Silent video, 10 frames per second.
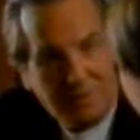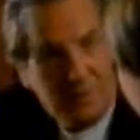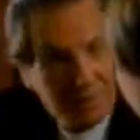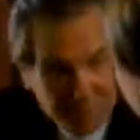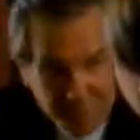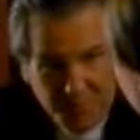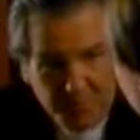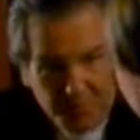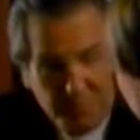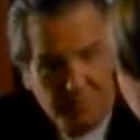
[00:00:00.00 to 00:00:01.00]
And he wants to be
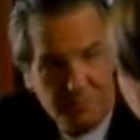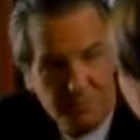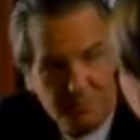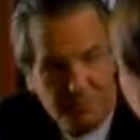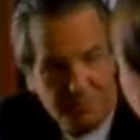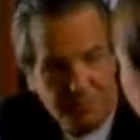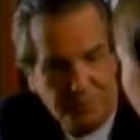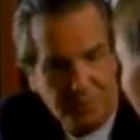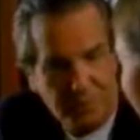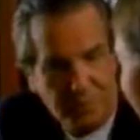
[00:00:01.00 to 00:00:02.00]
with you.
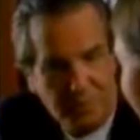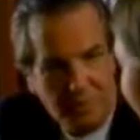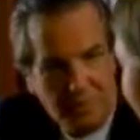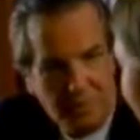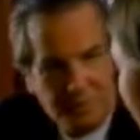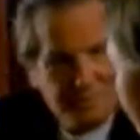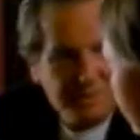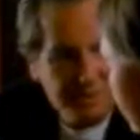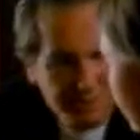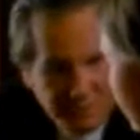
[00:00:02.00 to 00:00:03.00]
It's
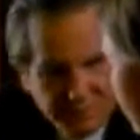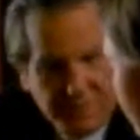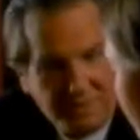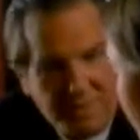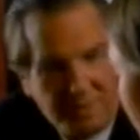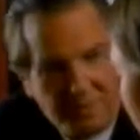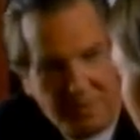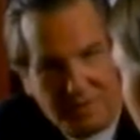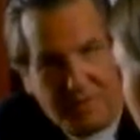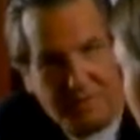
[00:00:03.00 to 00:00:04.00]
just that things get
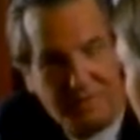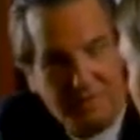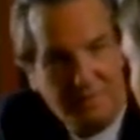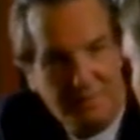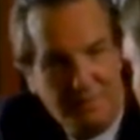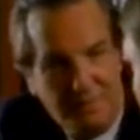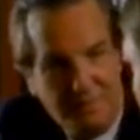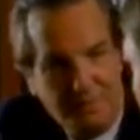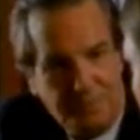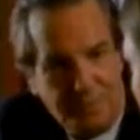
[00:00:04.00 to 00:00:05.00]
complicated.
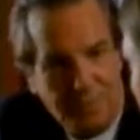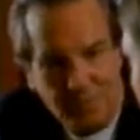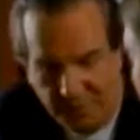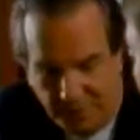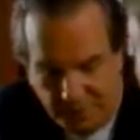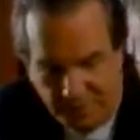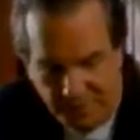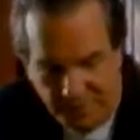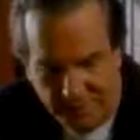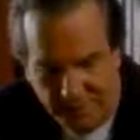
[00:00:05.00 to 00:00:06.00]

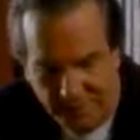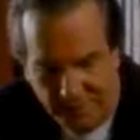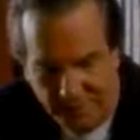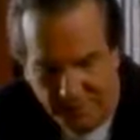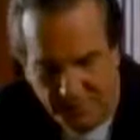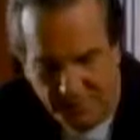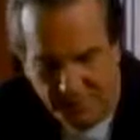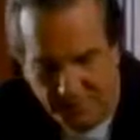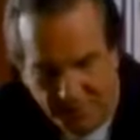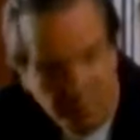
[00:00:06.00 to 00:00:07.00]
Nina,
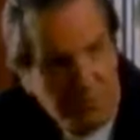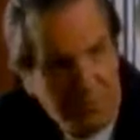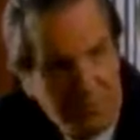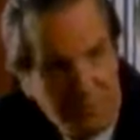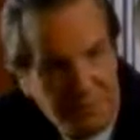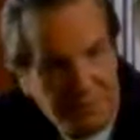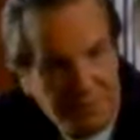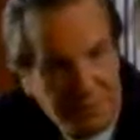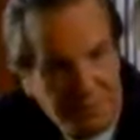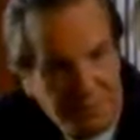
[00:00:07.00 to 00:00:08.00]
you need to know that your
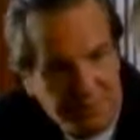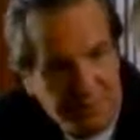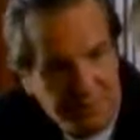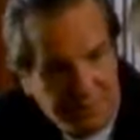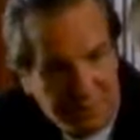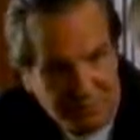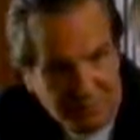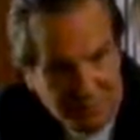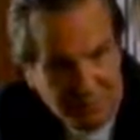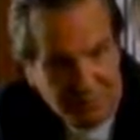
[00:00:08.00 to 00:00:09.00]
father's doing this out
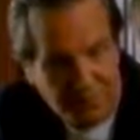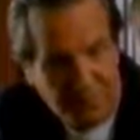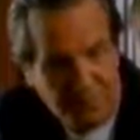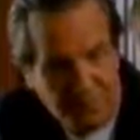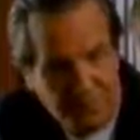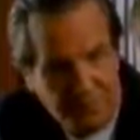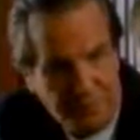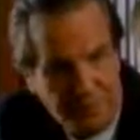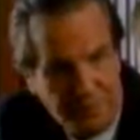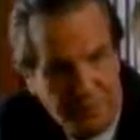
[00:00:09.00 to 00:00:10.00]
of love.
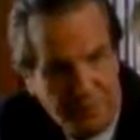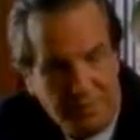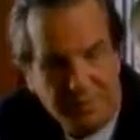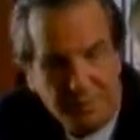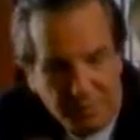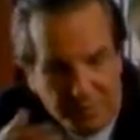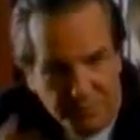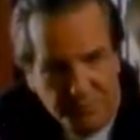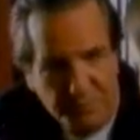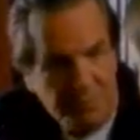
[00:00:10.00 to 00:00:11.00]
He doesn't
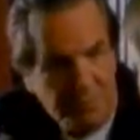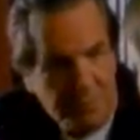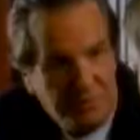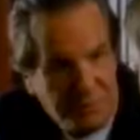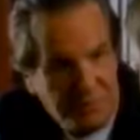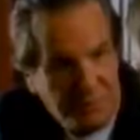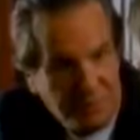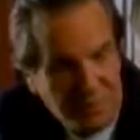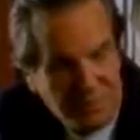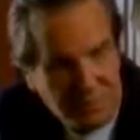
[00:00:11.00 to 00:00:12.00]
want to put you in the middle of what's
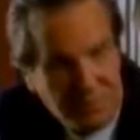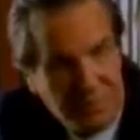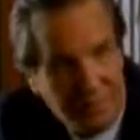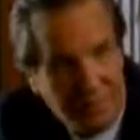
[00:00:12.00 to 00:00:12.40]
going on.